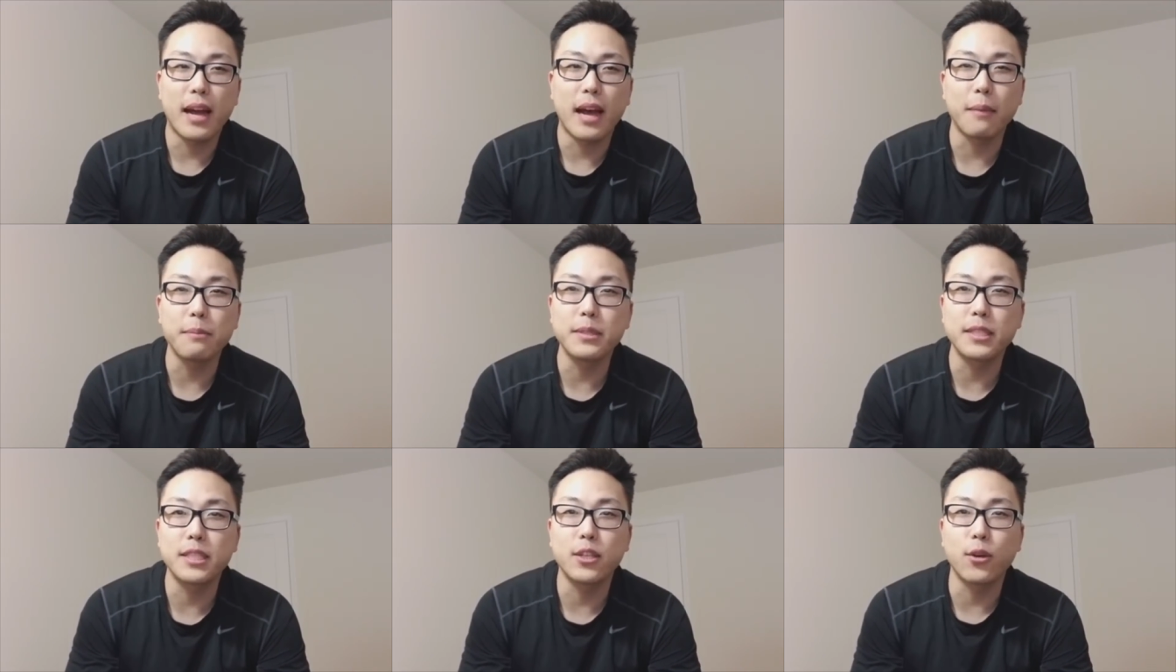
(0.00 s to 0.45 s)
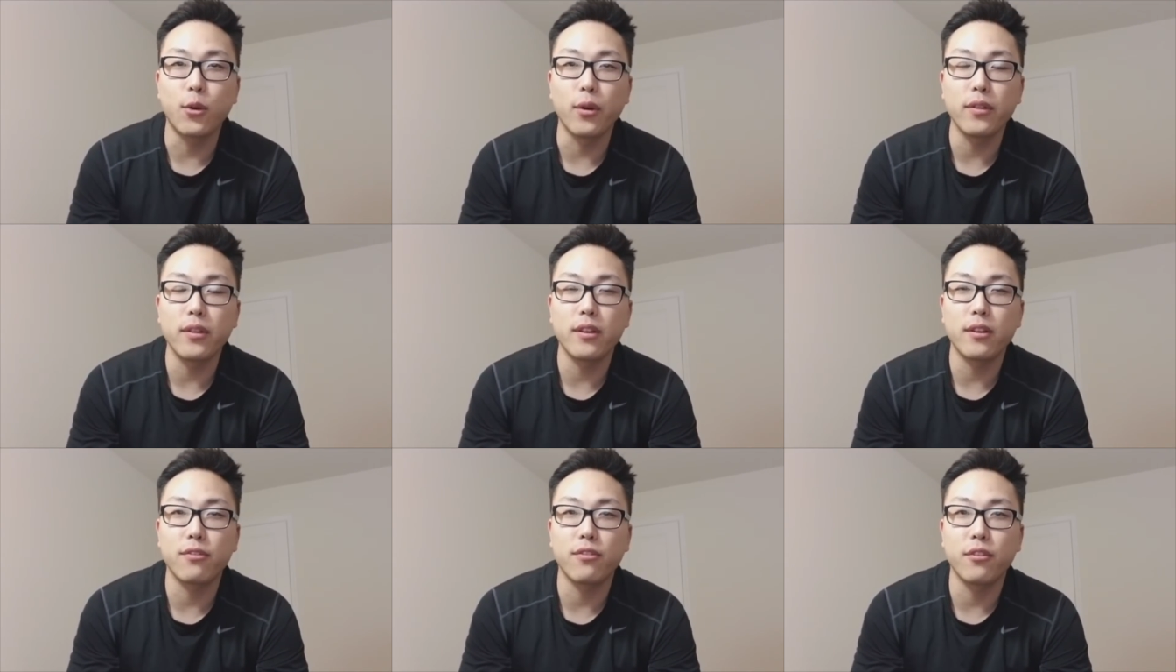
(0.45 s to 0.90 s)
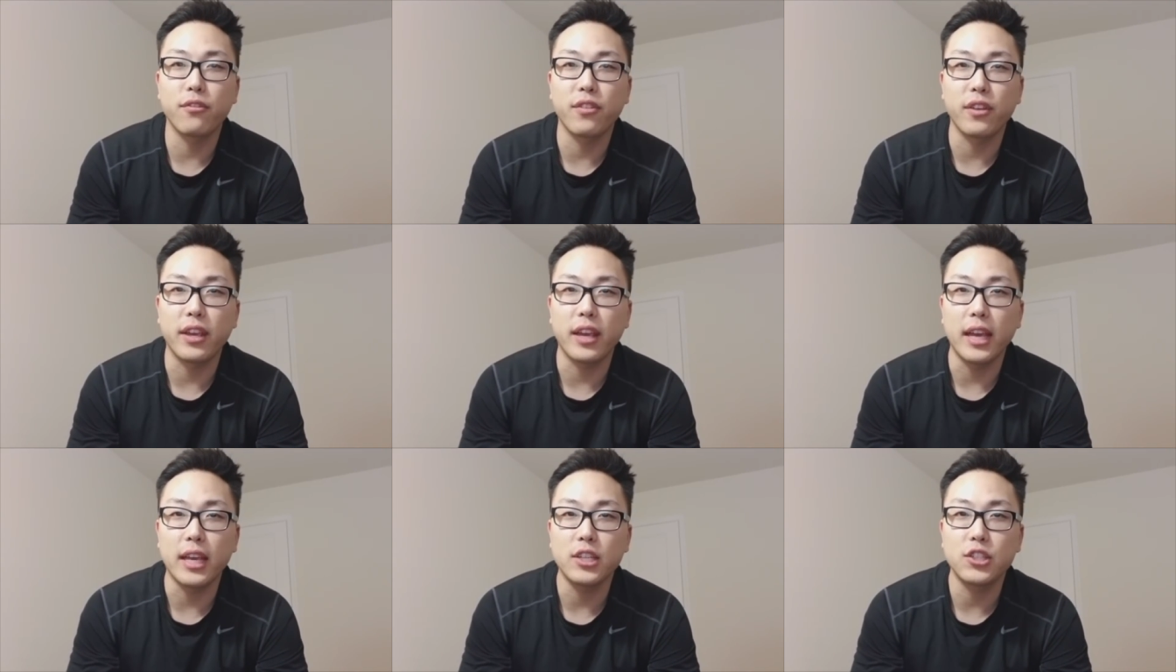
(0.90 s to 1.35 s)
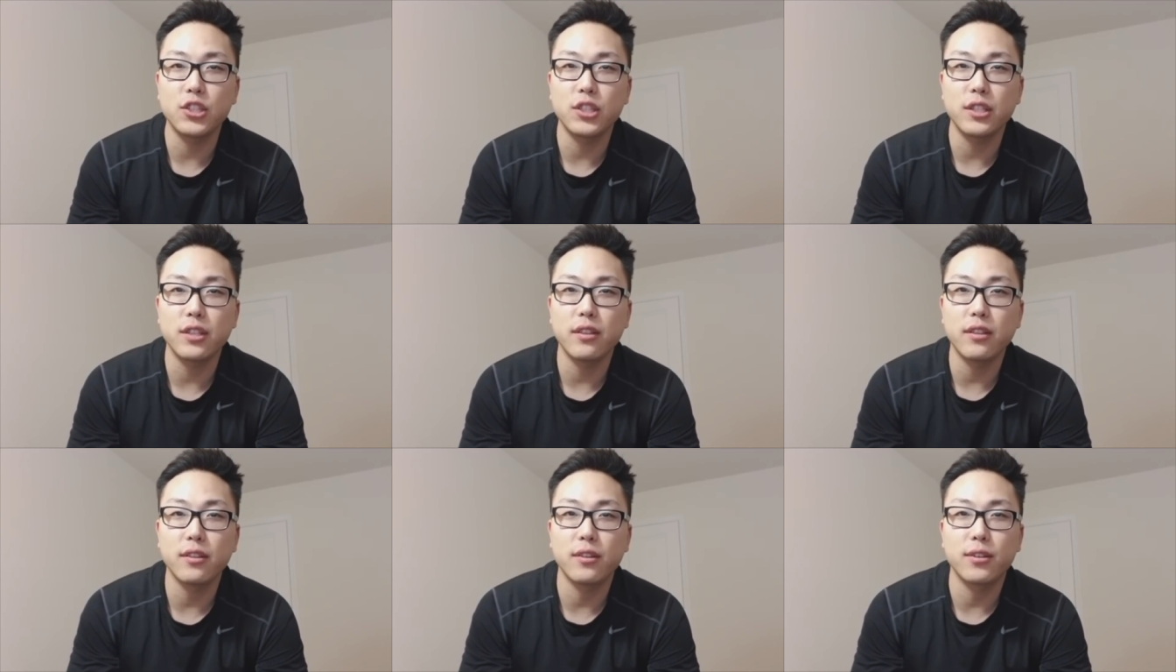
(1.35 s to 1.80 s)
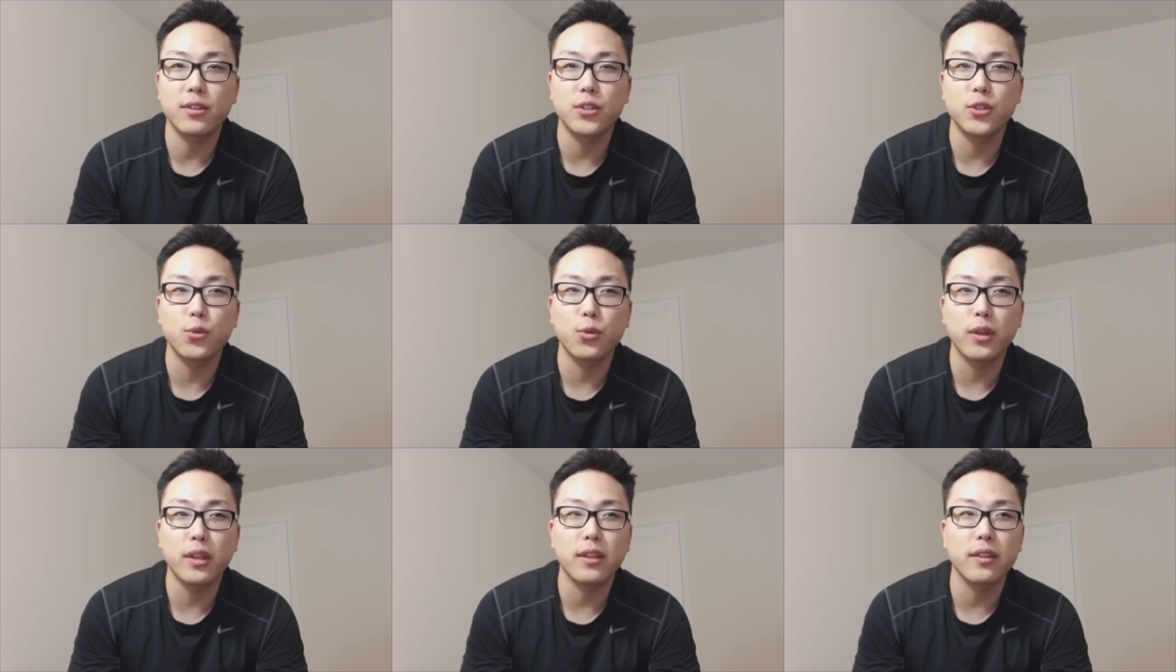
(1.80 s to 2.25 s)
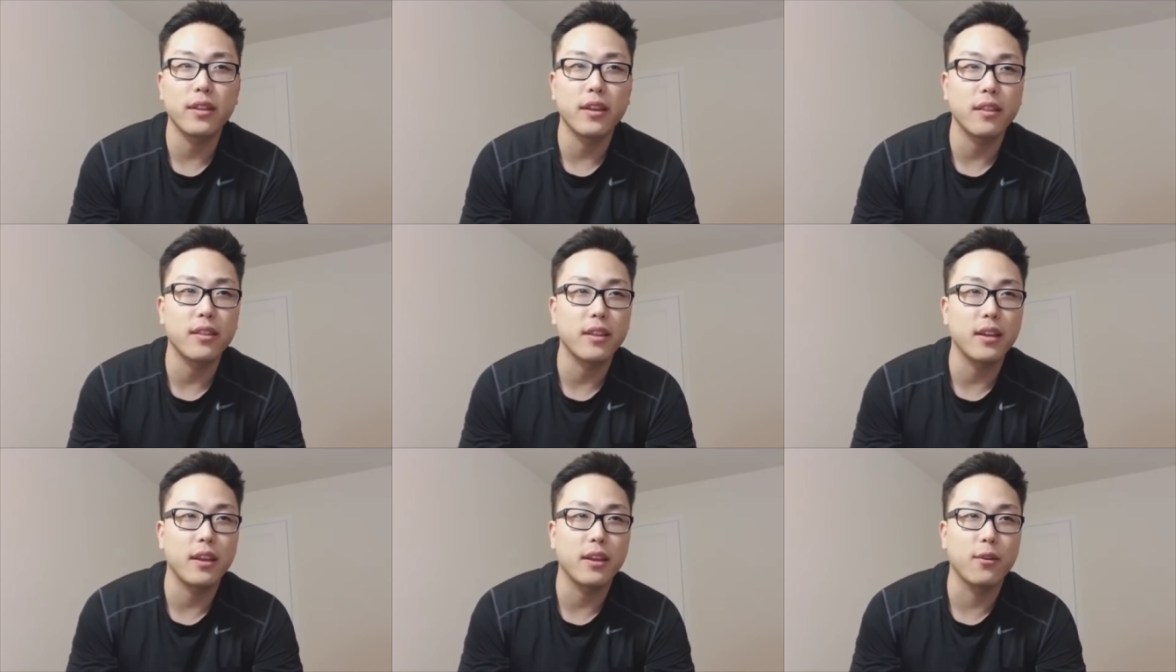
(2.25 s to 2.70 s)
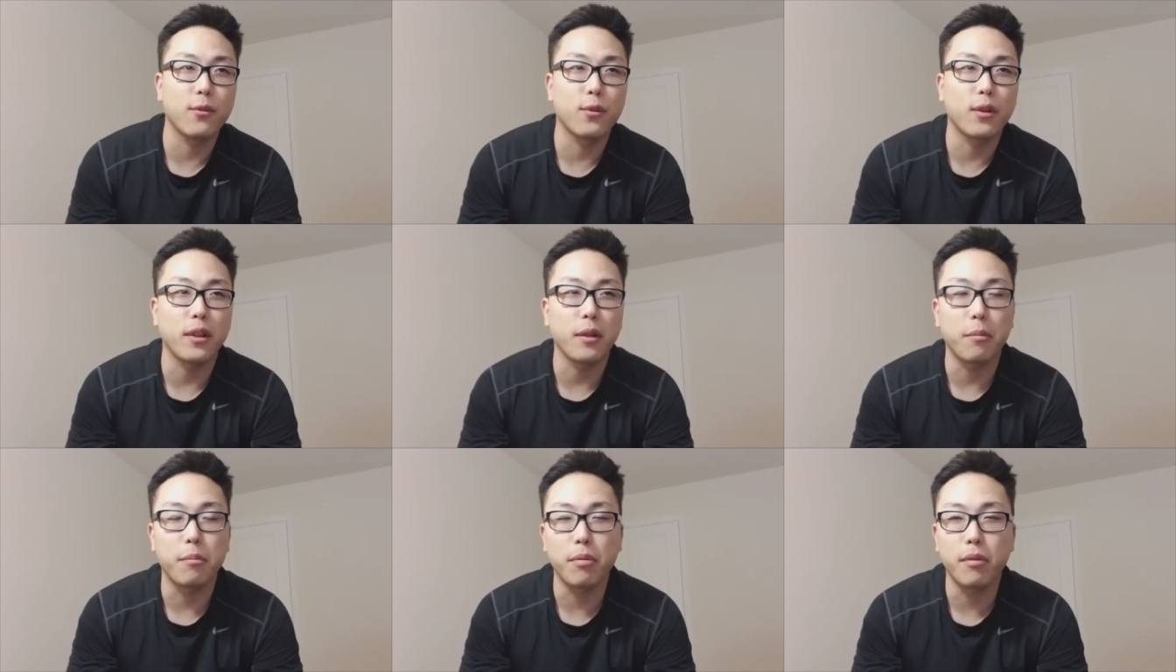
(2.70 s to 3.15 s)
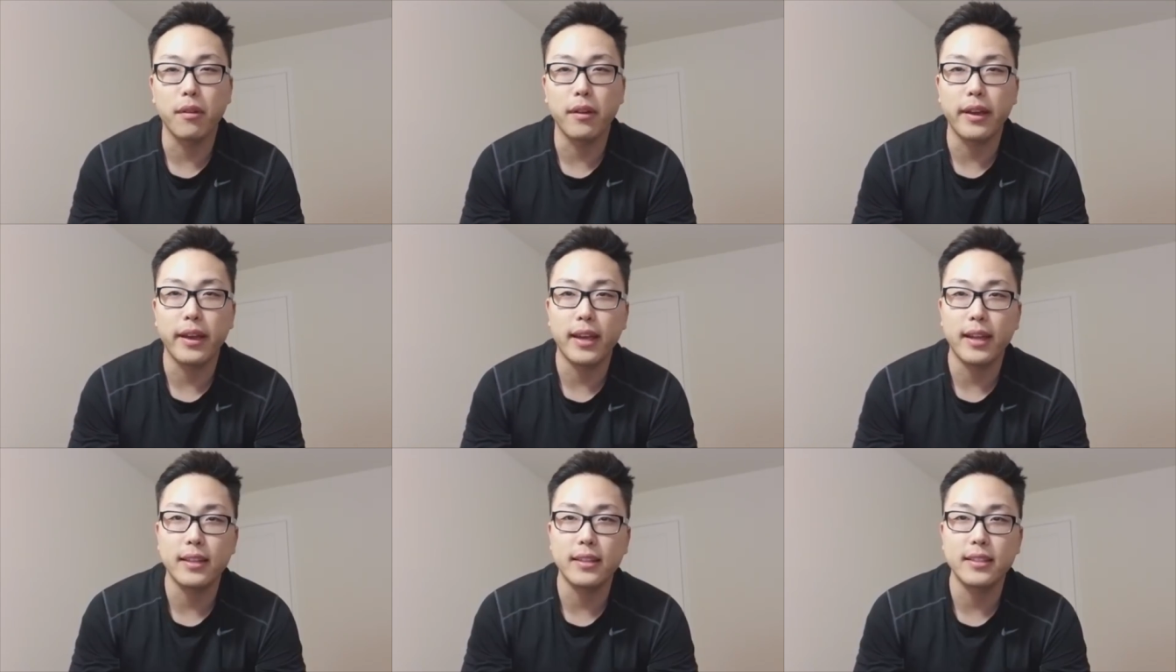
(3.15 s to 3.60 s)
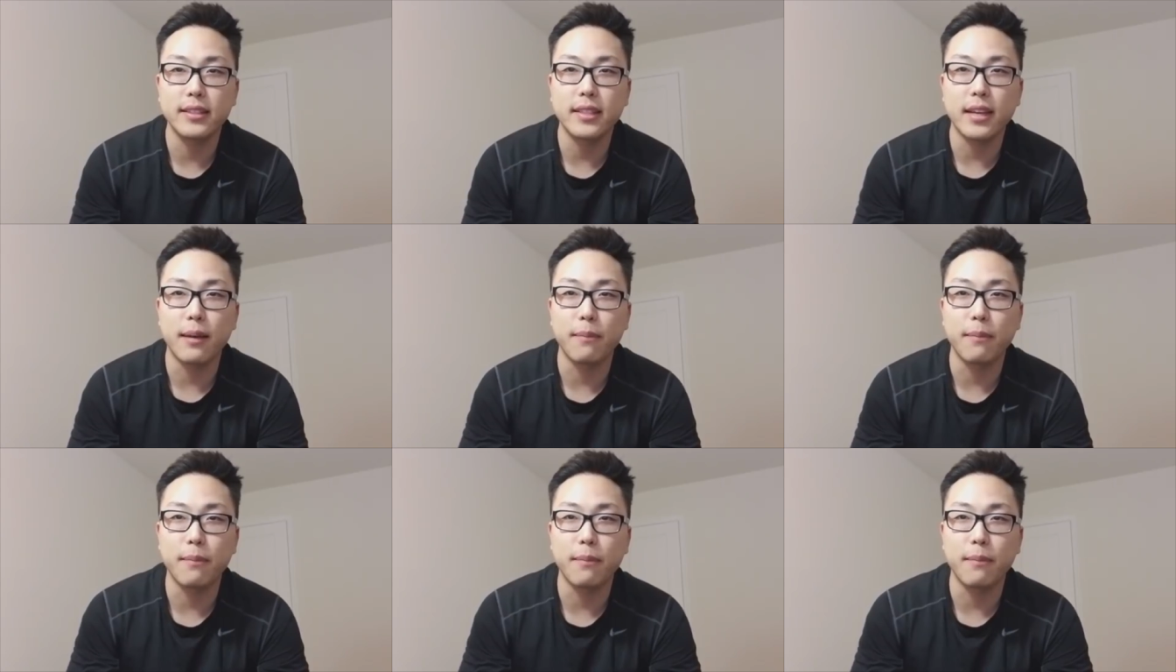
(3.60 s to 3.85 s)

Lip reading: I'm just going there for vacation. There's really nothing really planned.